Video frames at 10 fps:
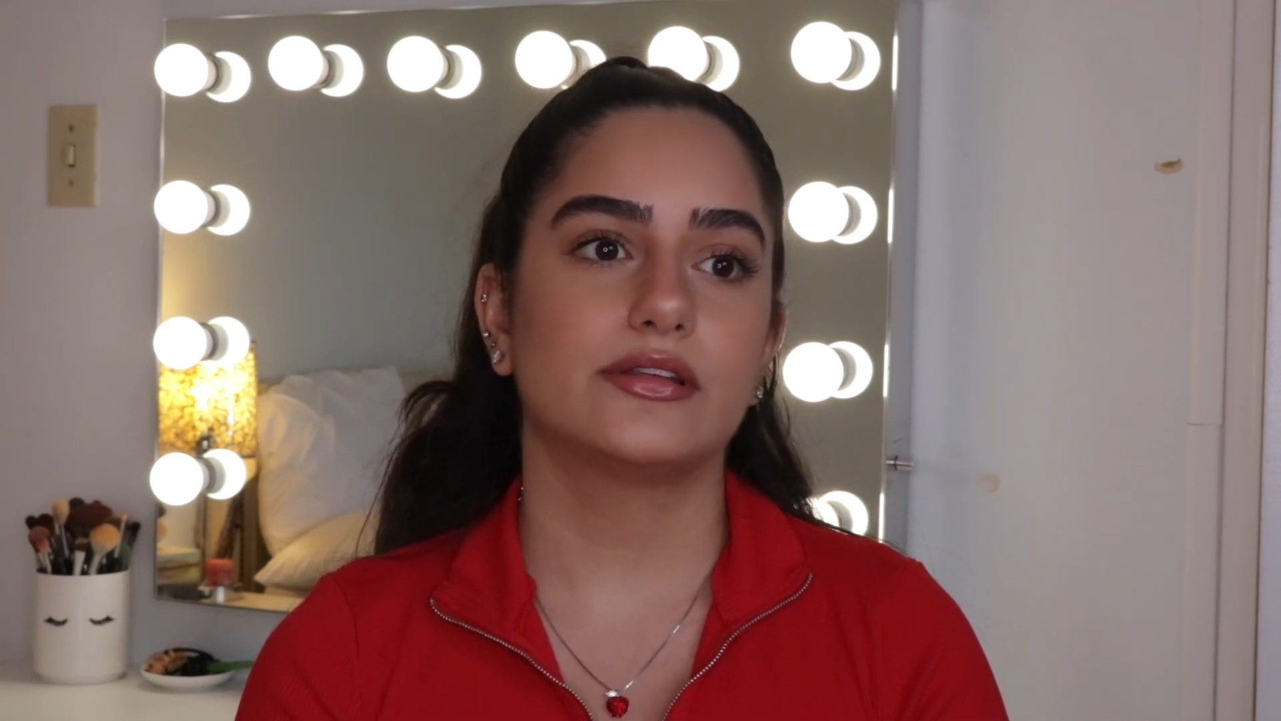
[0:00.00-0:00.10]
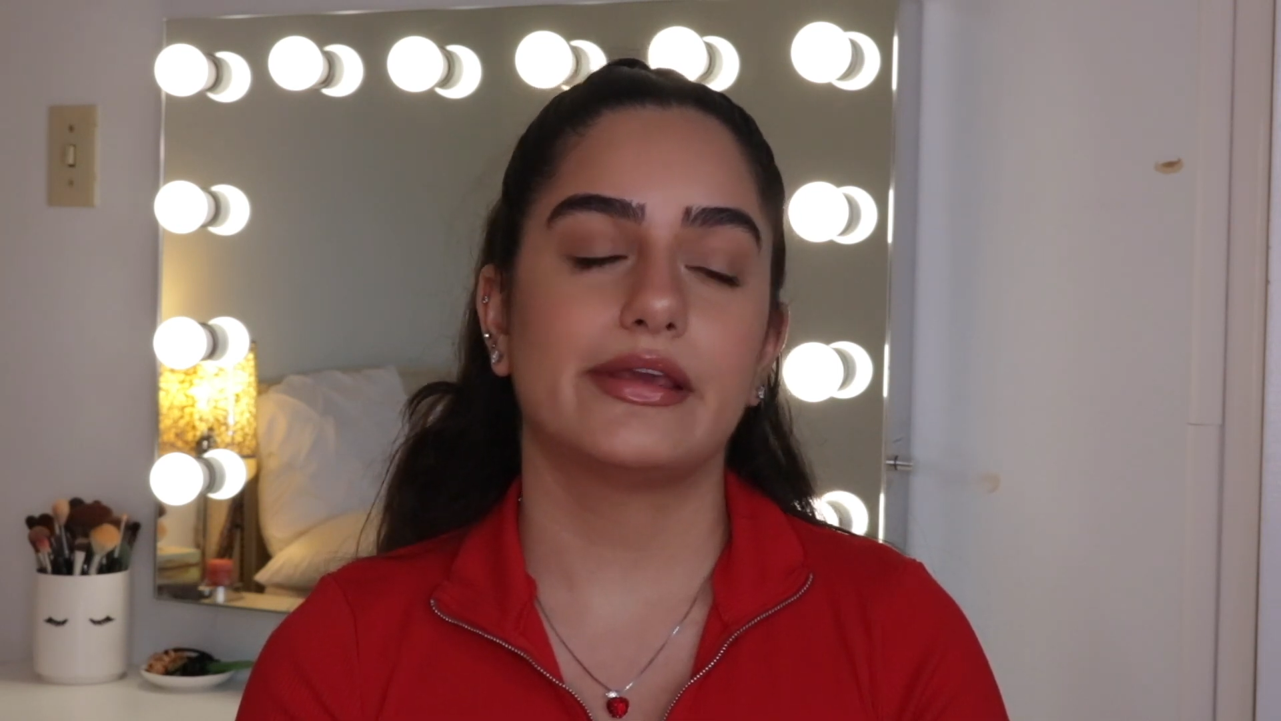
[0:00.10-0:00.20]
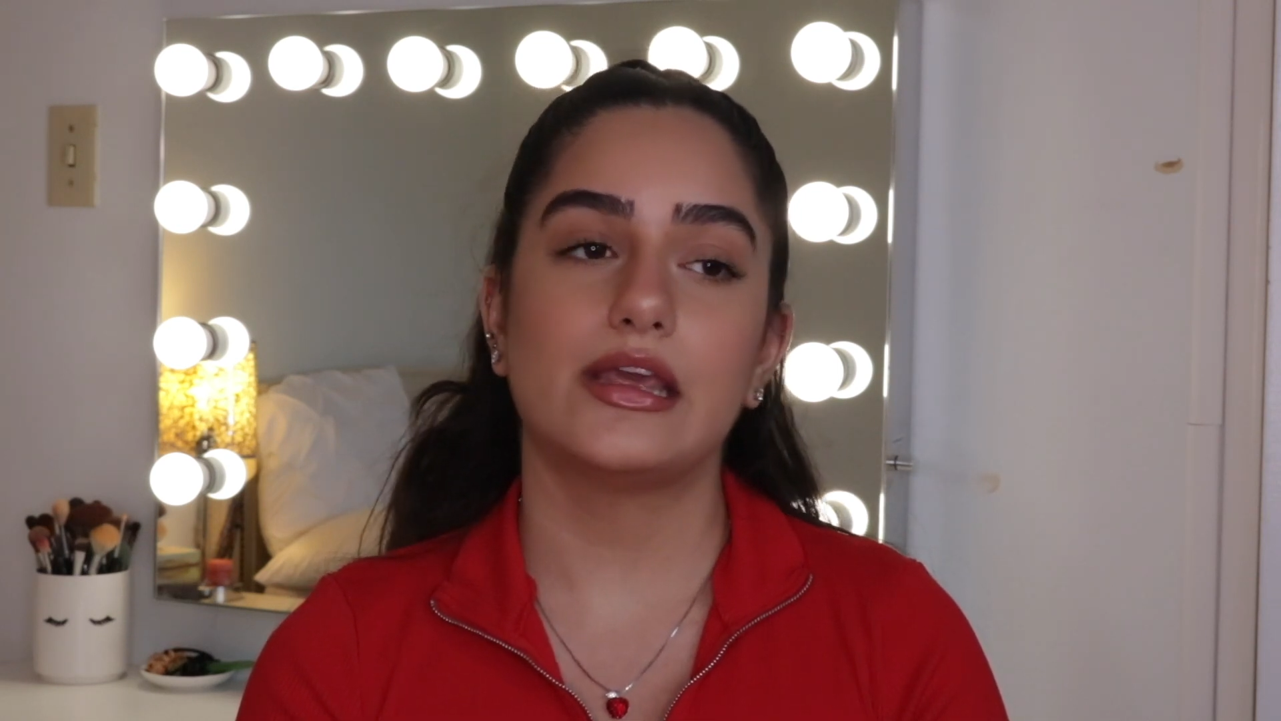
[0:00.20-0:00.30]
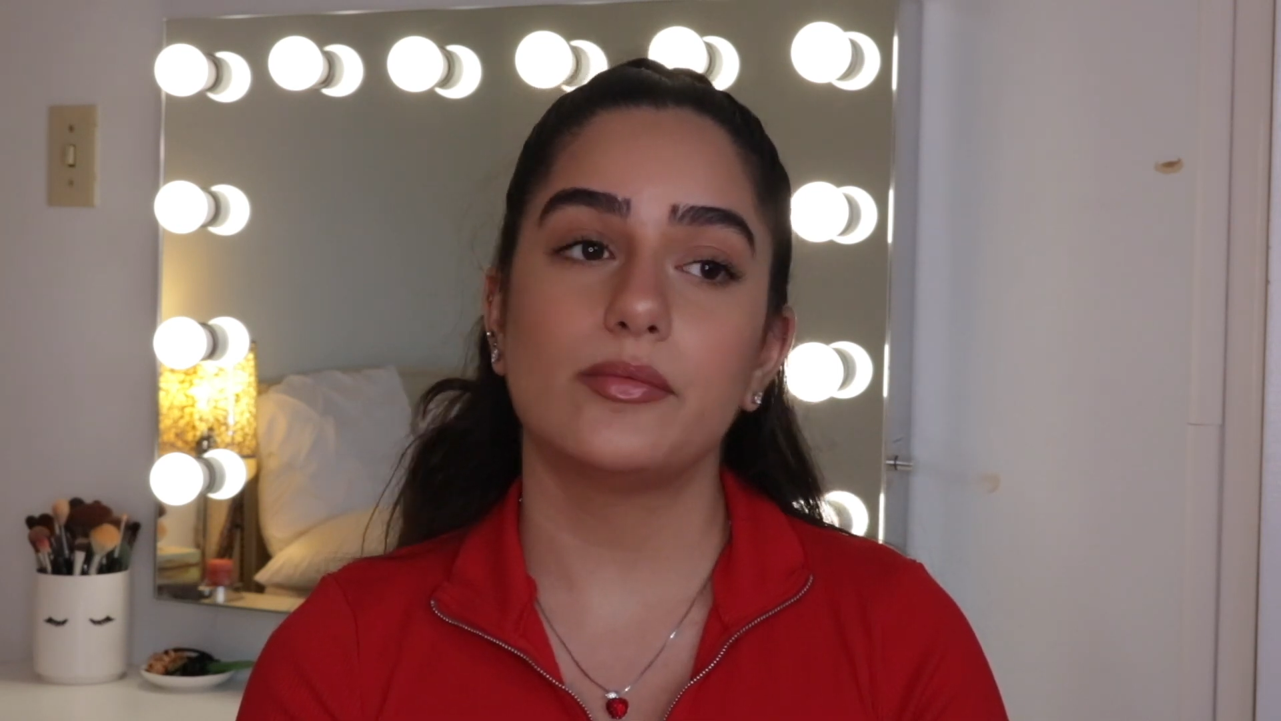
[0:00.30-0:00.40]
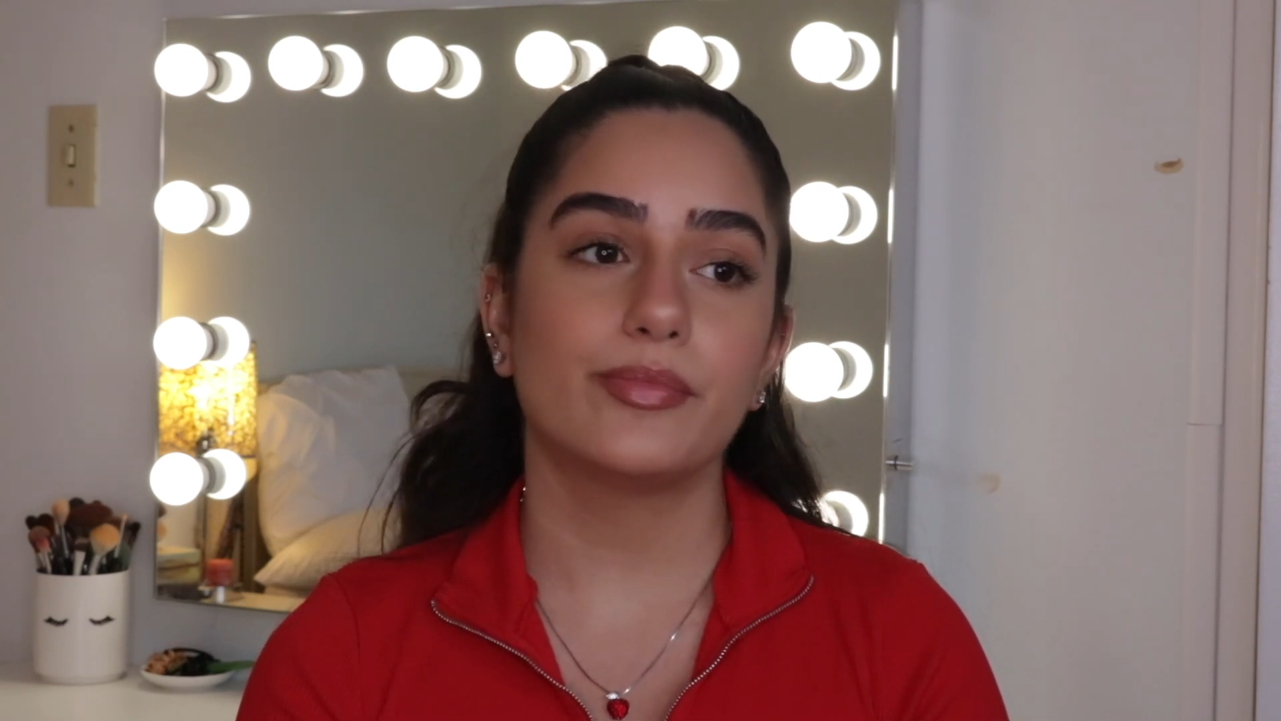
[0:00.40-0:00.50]

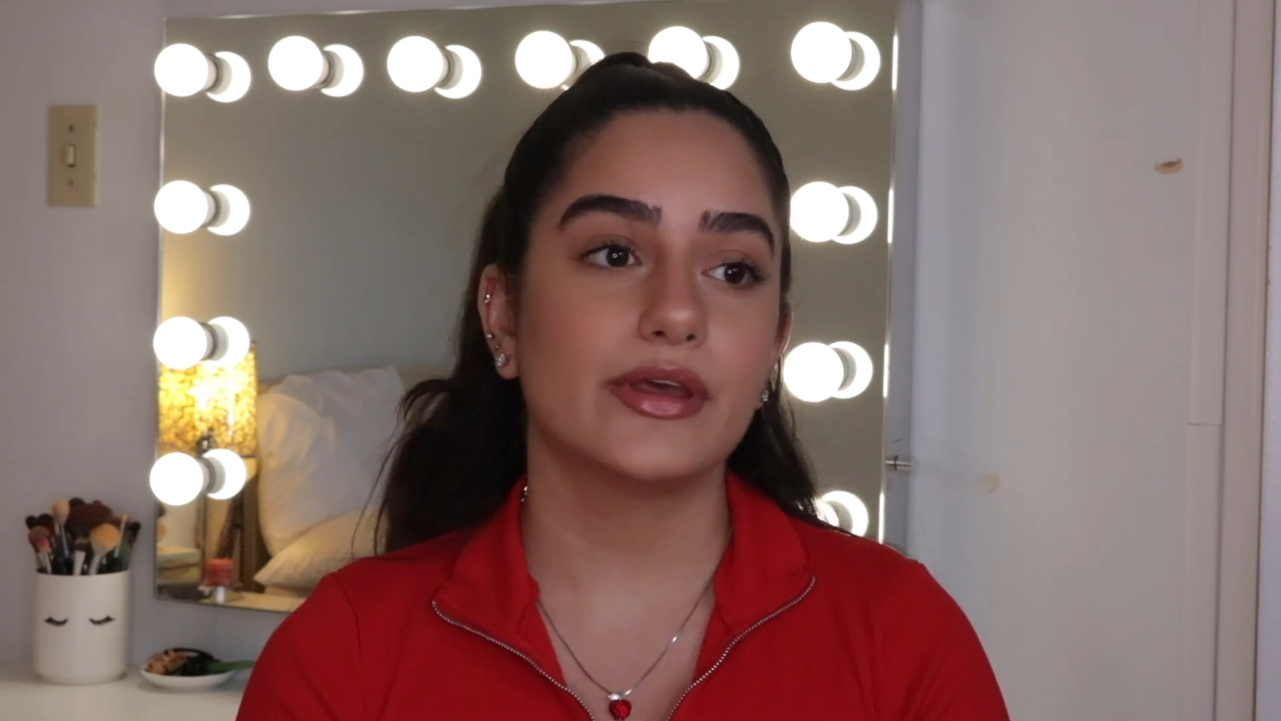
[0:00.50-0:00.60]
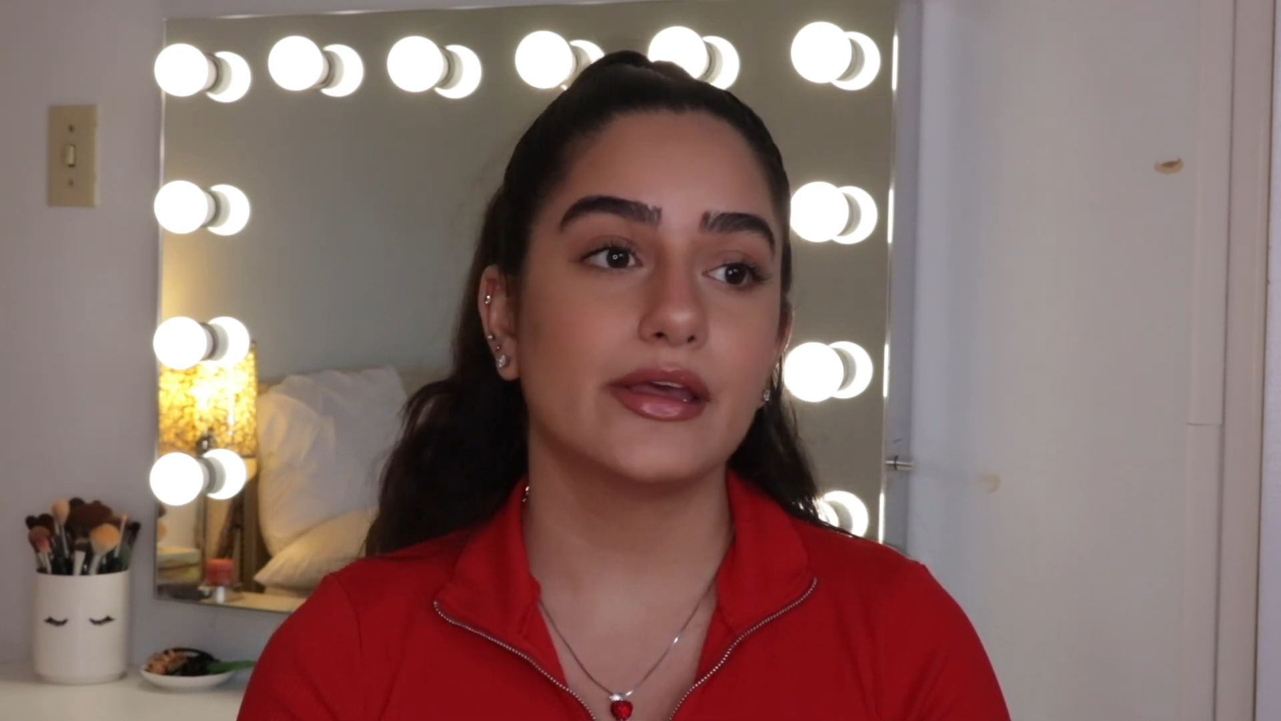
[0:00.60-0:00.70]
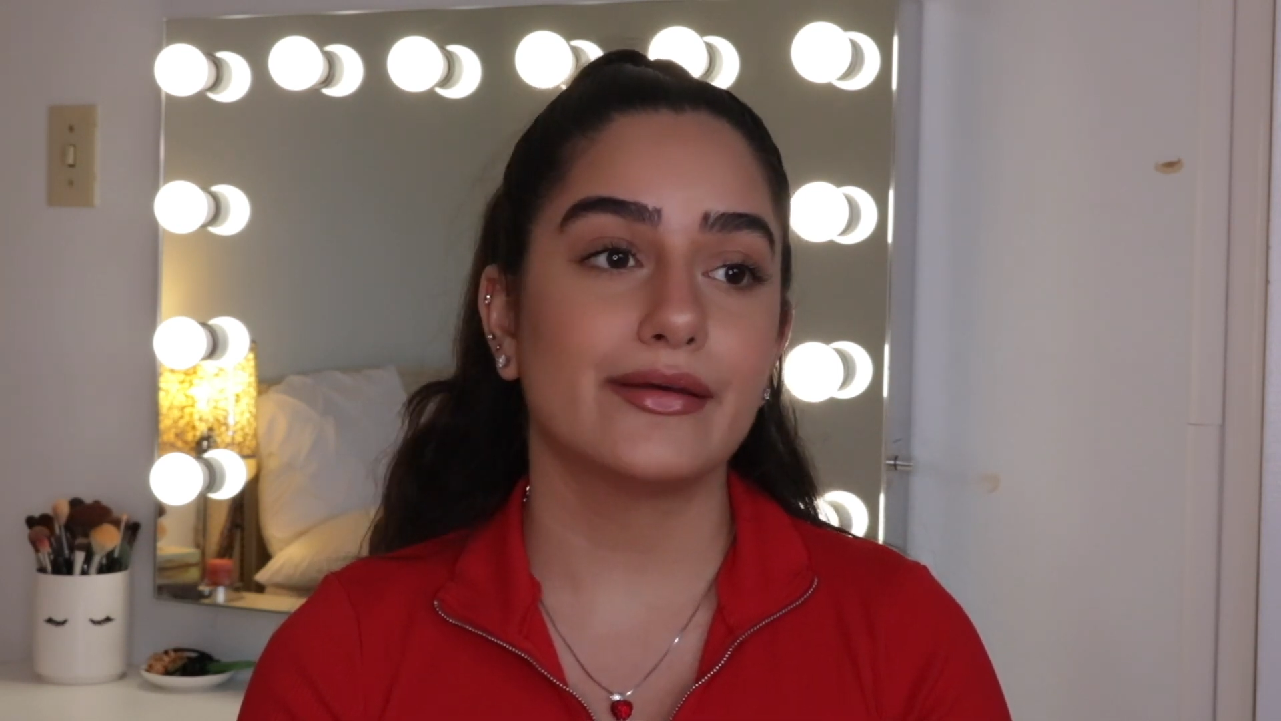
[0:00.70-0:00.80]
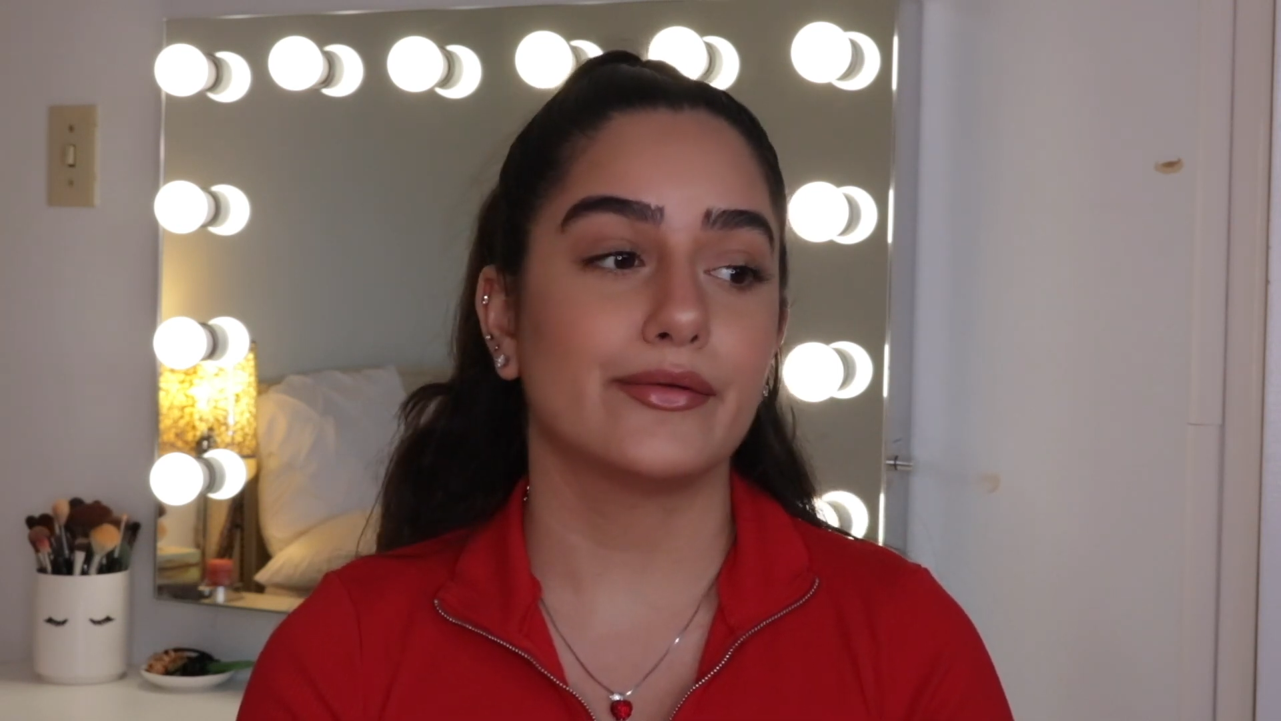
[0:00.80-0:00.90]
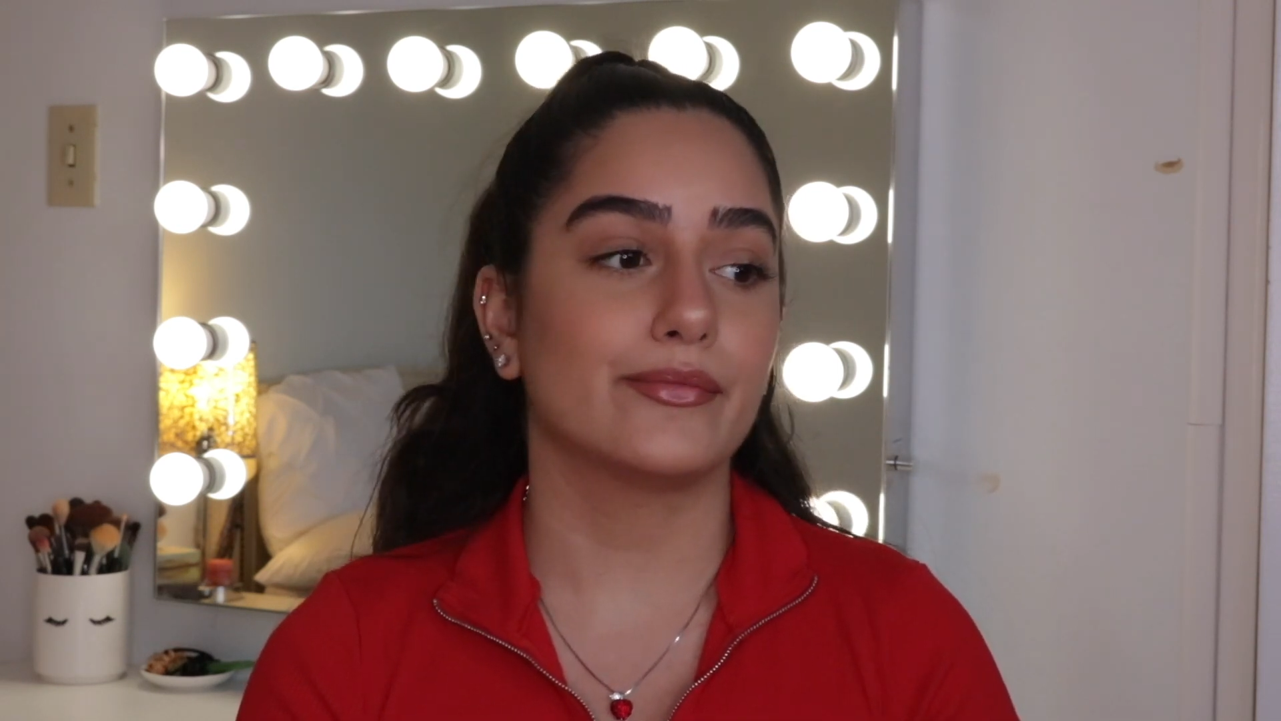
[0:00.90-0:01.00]
keep
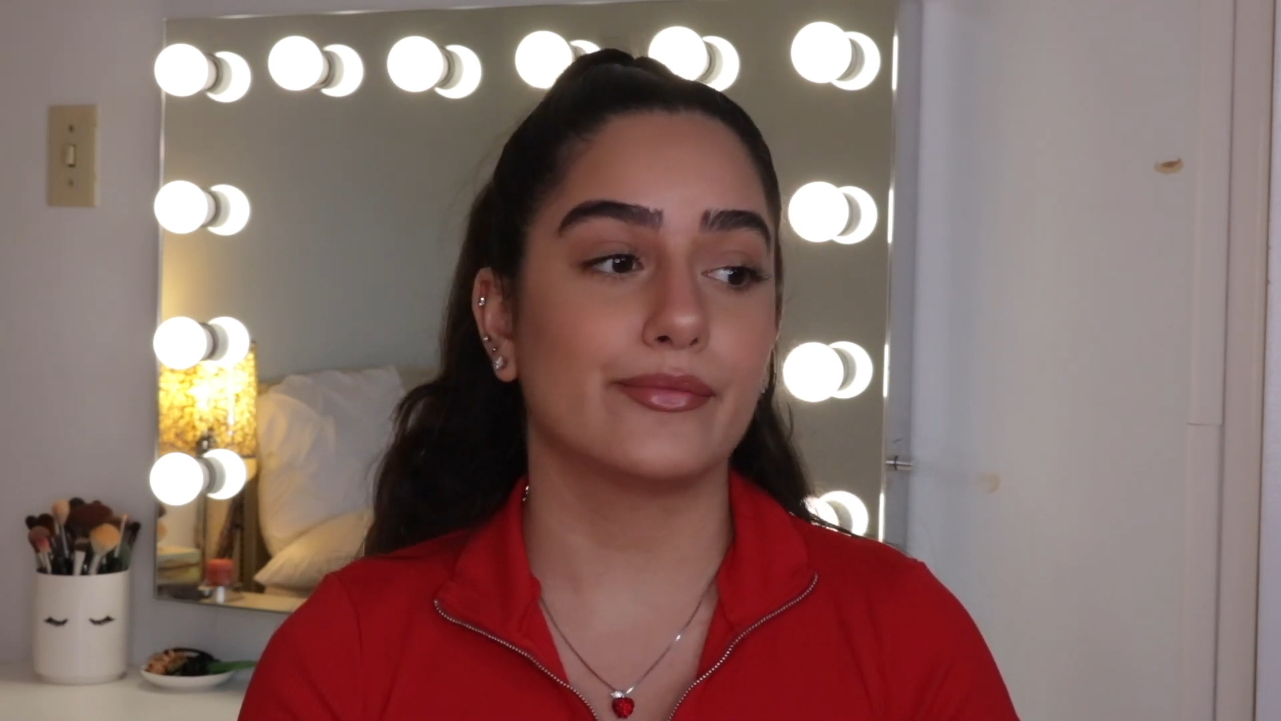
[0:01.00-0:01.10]
it